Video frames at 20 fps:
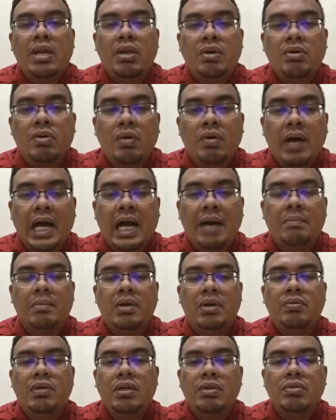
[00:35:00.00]
When you go
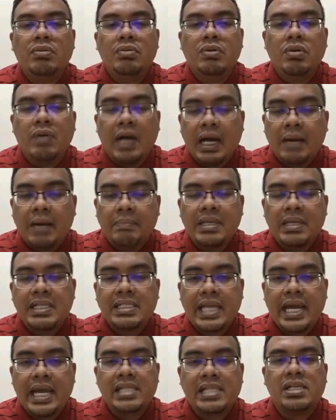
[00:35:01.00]
up, you want to go up the
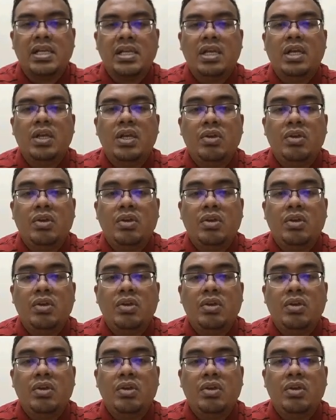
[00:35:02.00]
stairs,